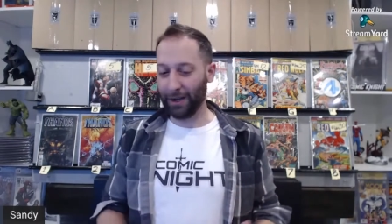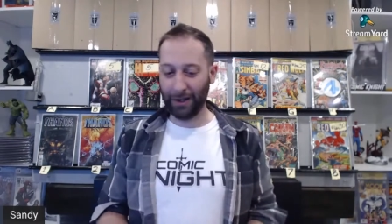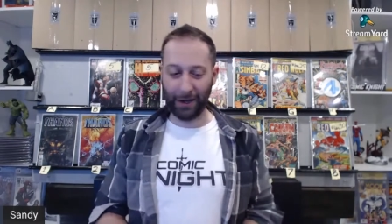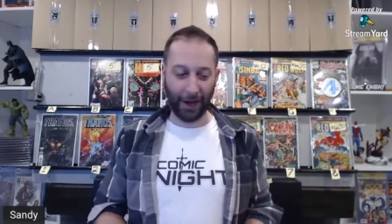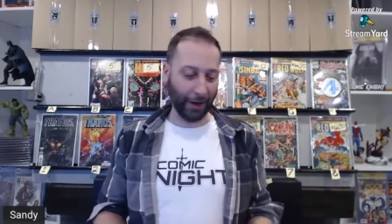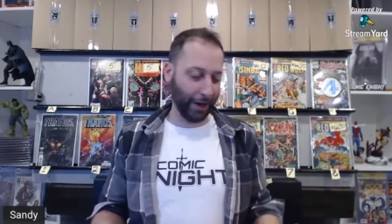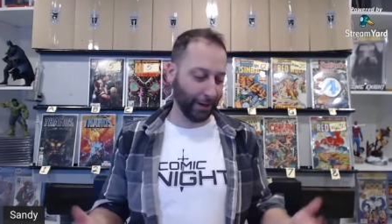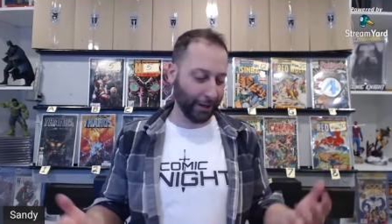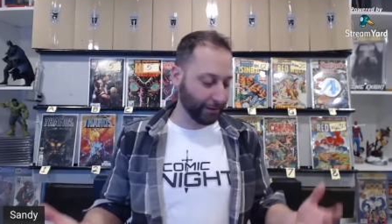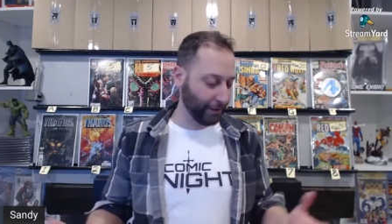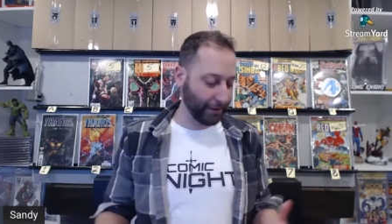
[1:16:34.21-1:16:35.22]
Uh, I, I,
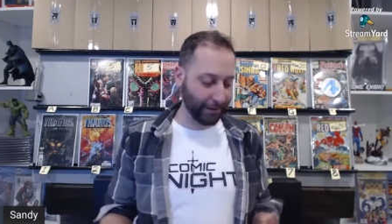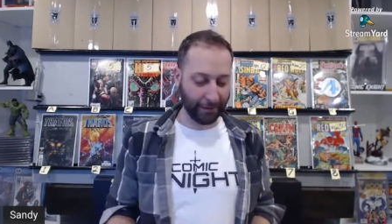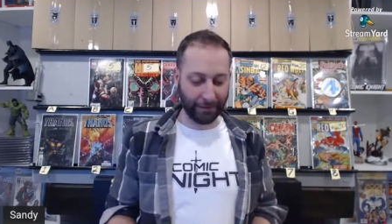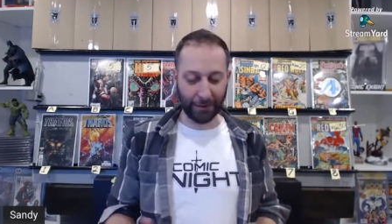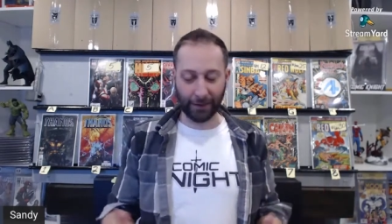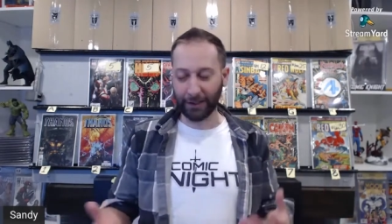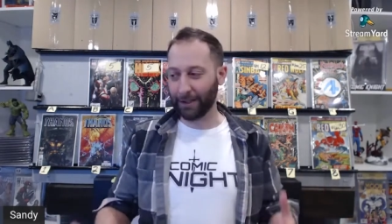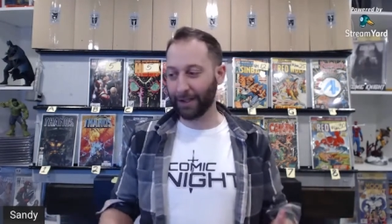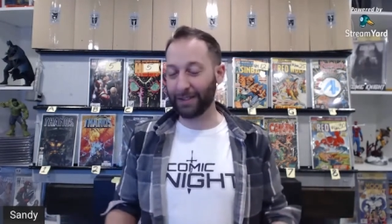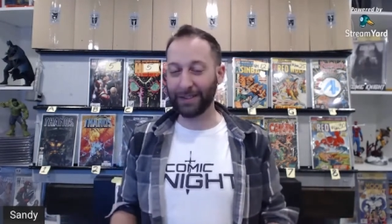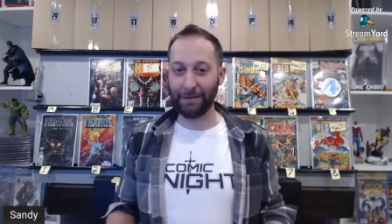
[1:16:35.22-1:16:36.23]
love the the feeling,
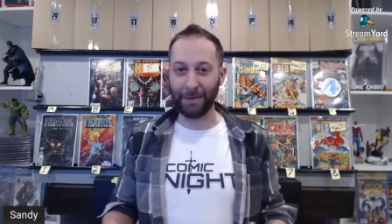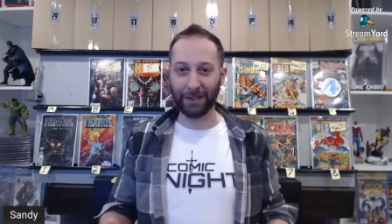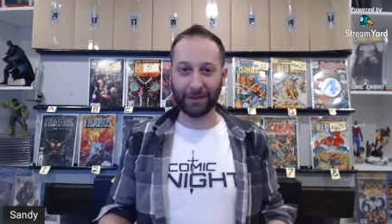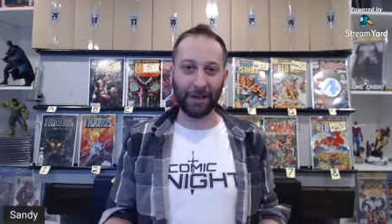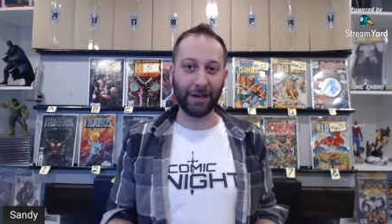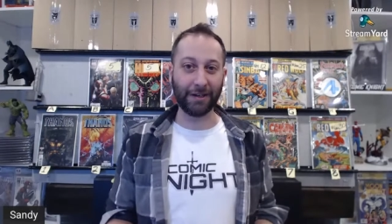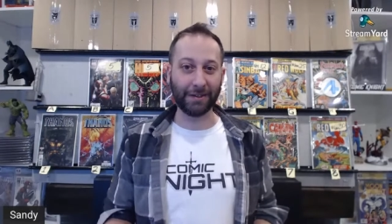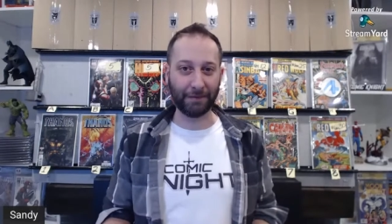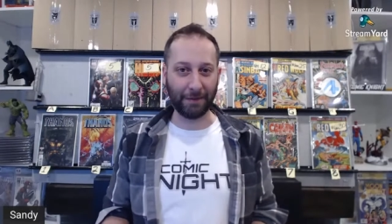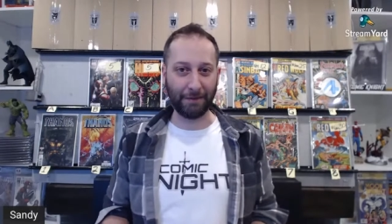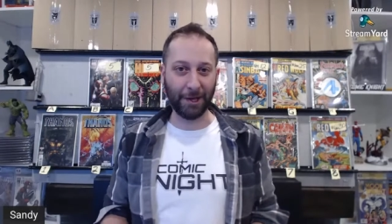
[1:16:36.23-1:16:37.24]
the excitement of getting
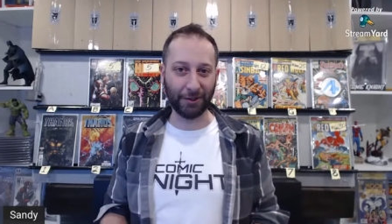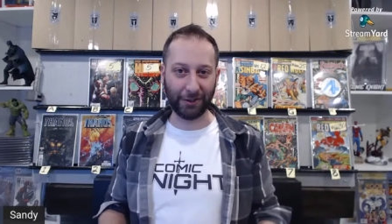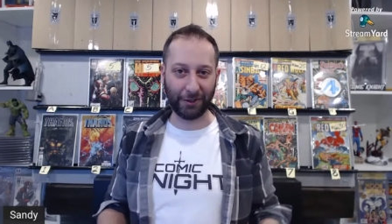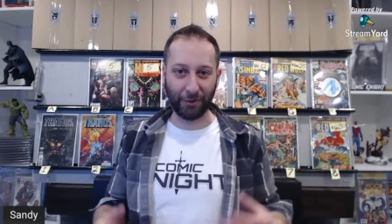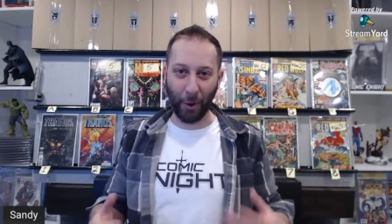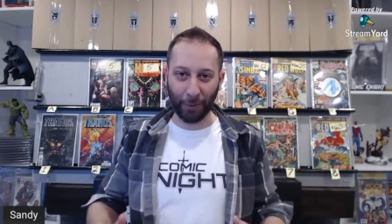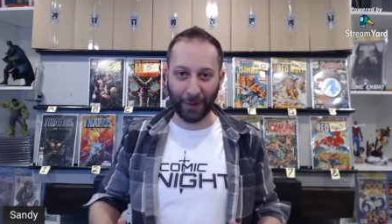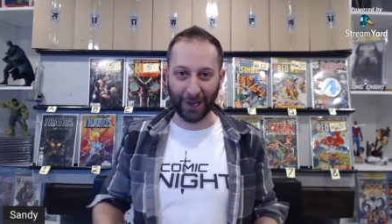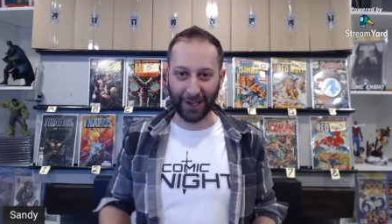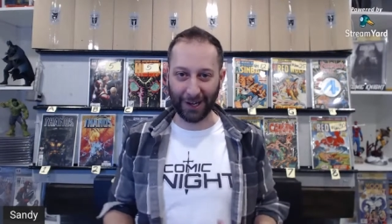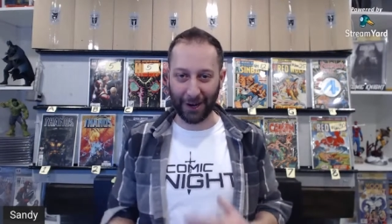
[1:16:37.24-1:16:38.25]
something mailed to you,
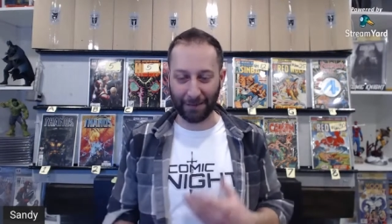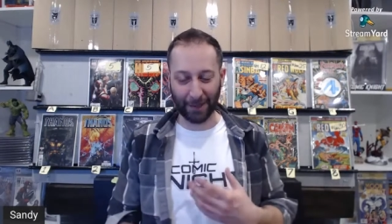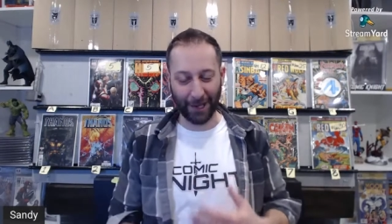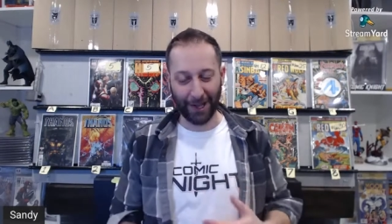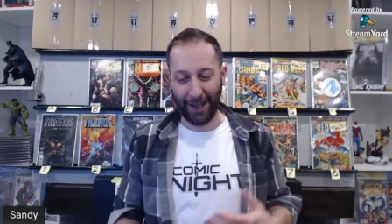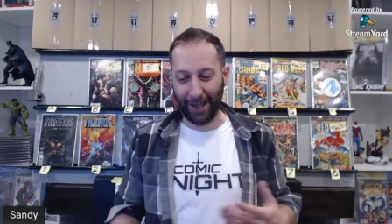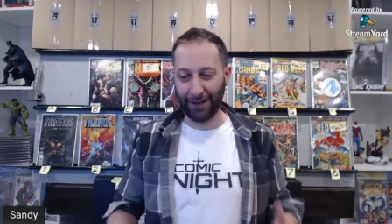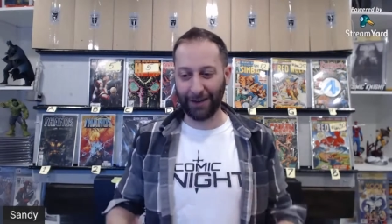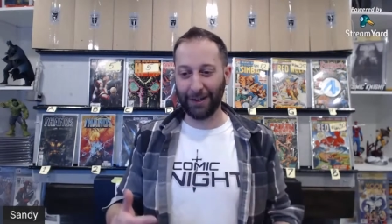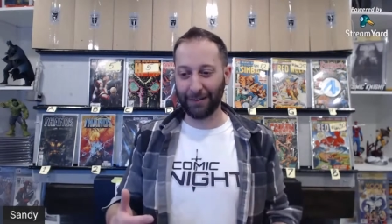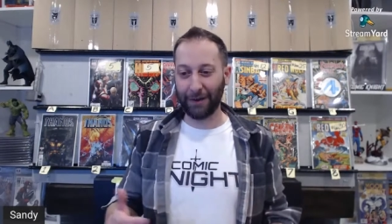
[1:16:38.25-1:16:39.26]
opening it up,
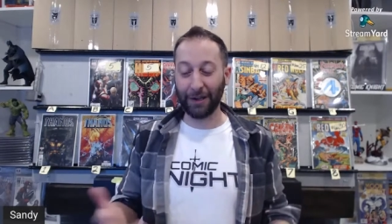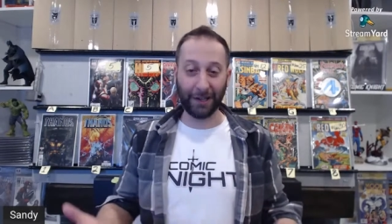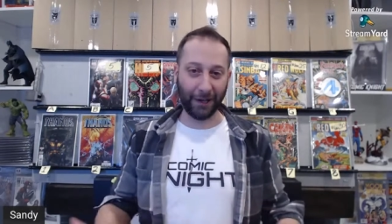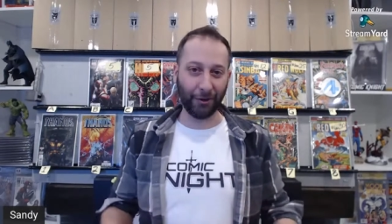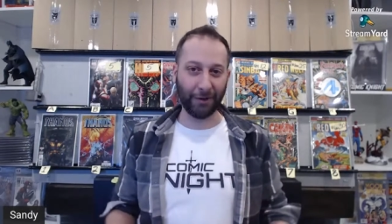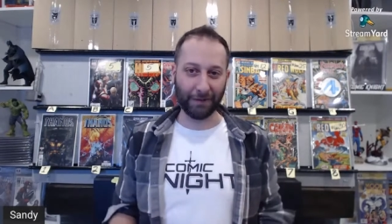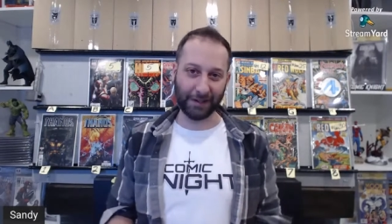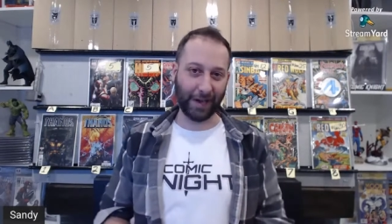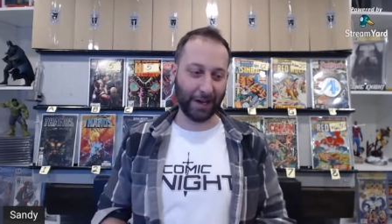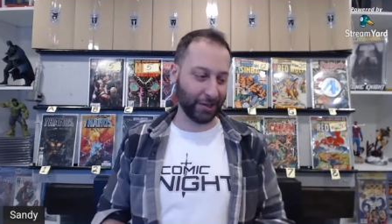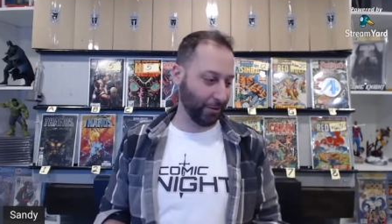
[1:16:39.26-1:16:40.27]
and uh, finding out if
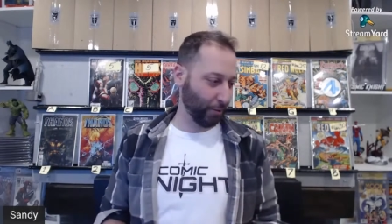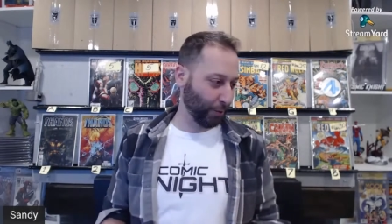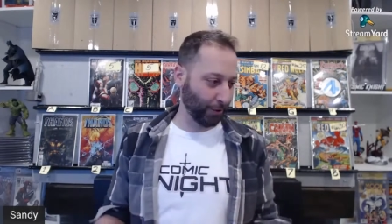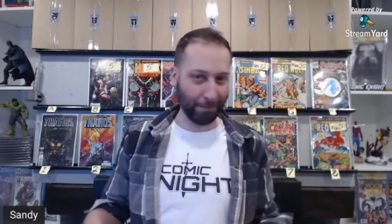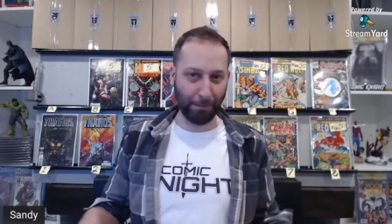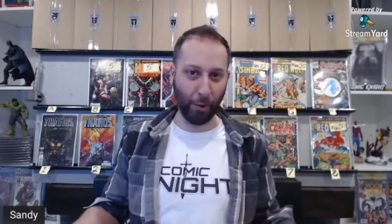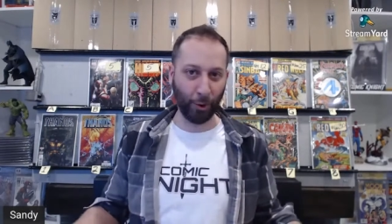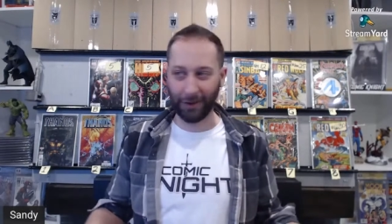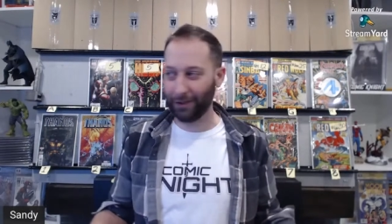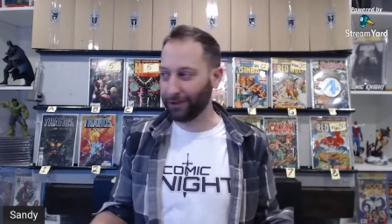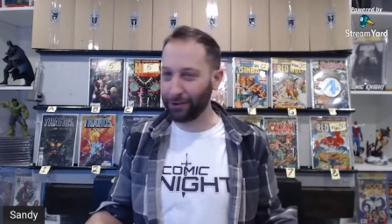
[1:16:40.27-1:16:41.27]
it's actually worth
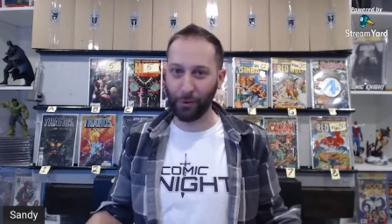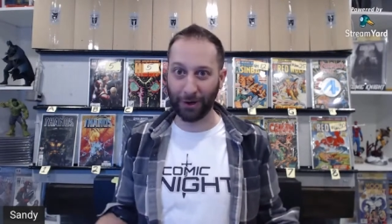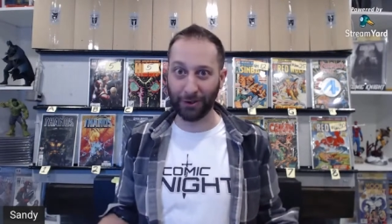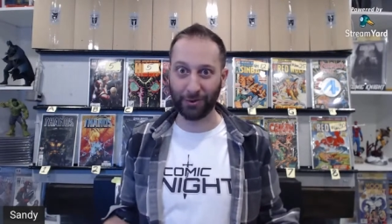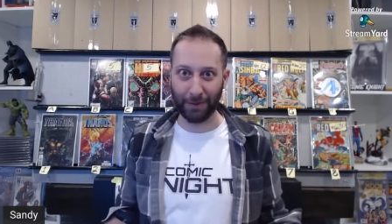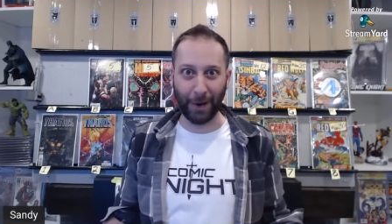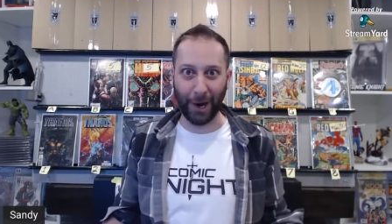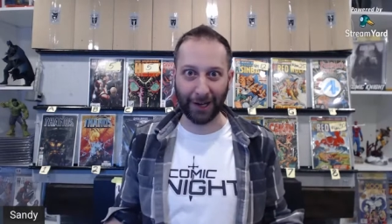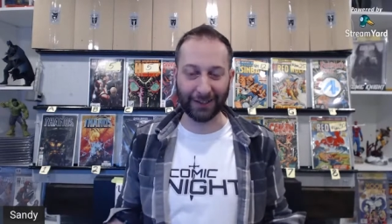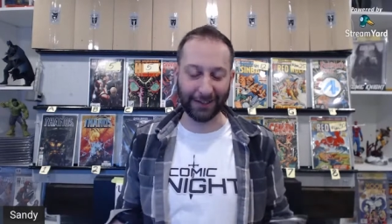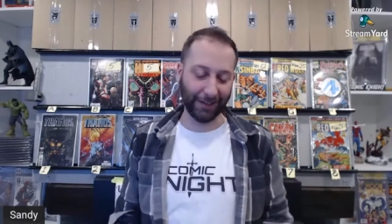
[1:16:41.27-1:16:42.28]
more than two hundred
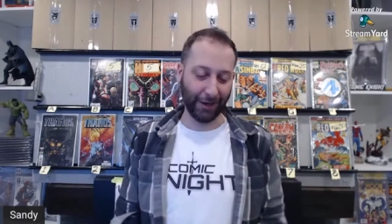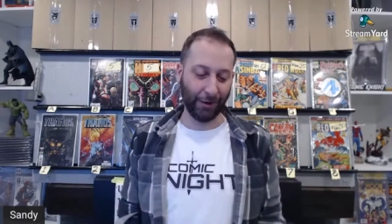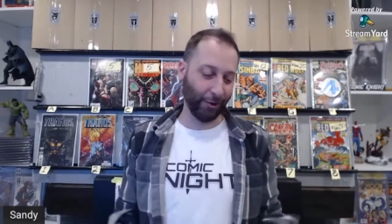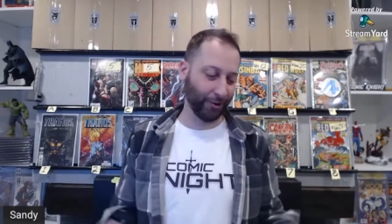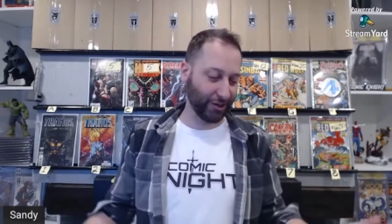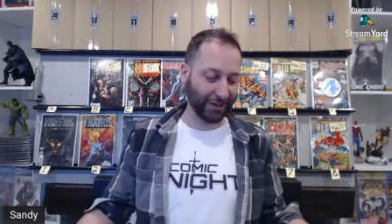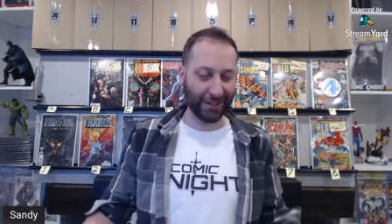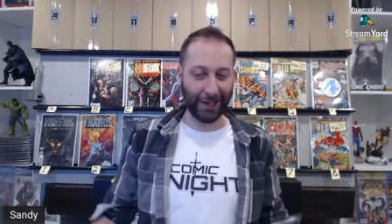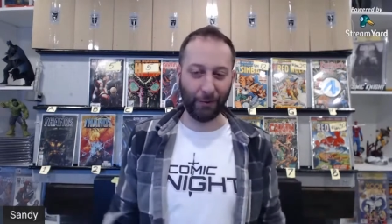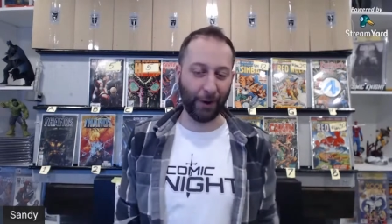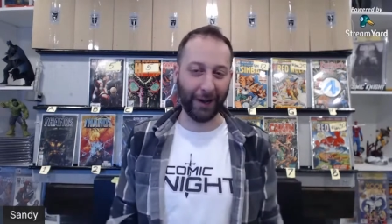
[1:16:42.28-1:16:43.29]
bucks yeah. or just
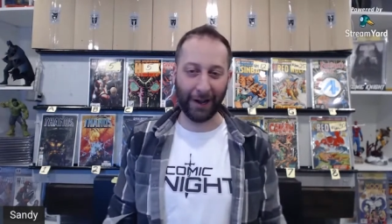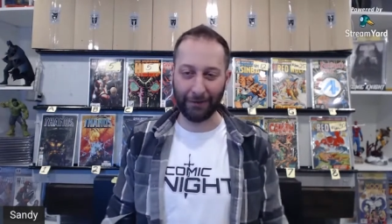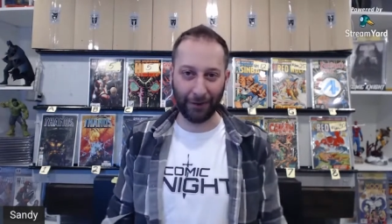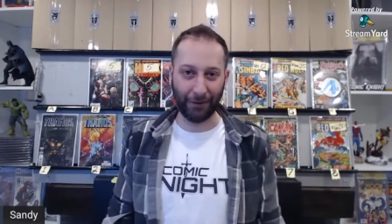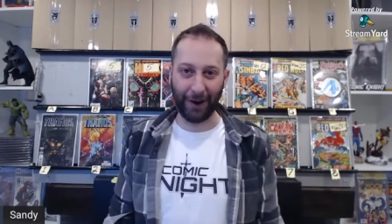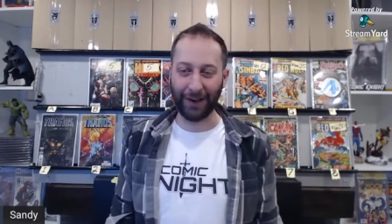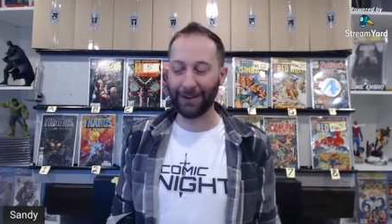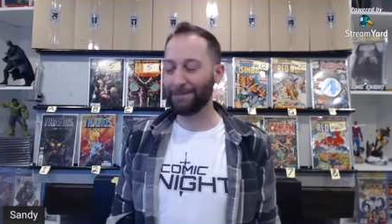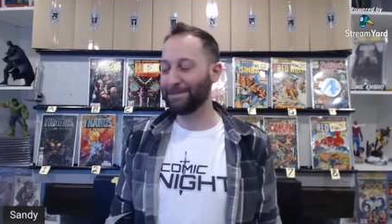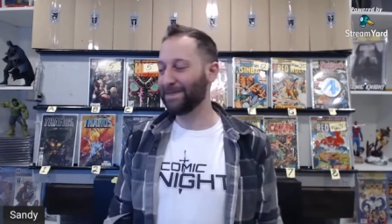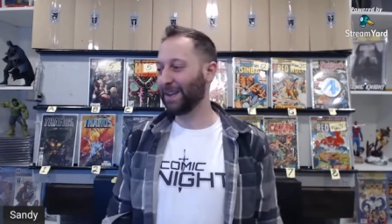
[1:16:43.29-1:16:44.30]
like whatever,
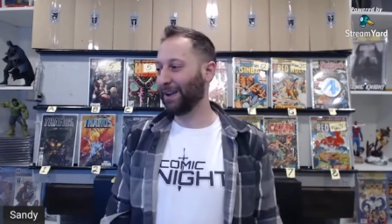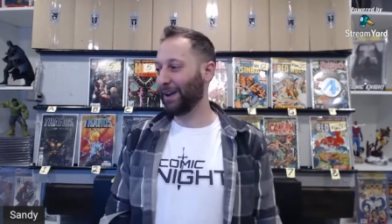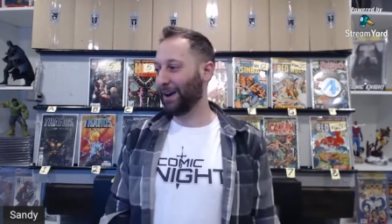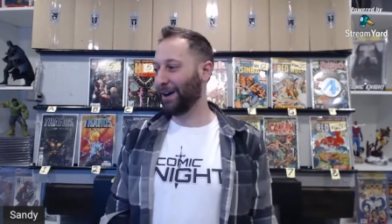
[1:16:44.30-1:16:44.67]
right? Yeah.